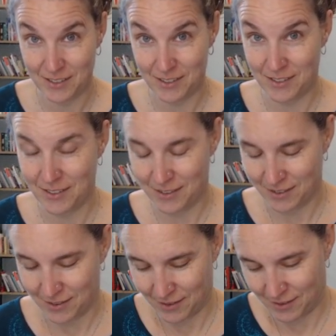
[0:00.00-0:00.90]

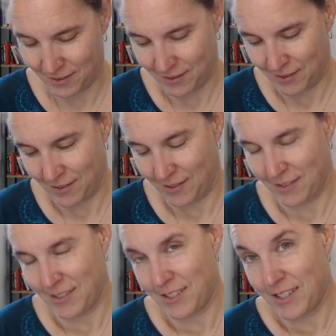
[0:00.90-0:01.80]

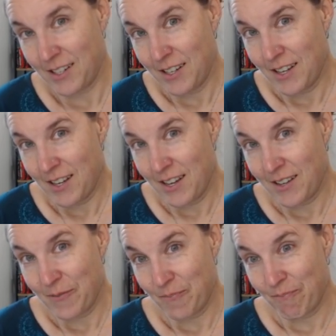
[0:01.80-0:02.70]

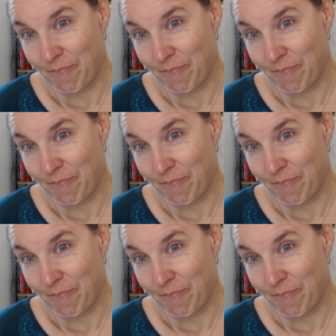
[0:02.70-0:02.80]
Nobody speaks.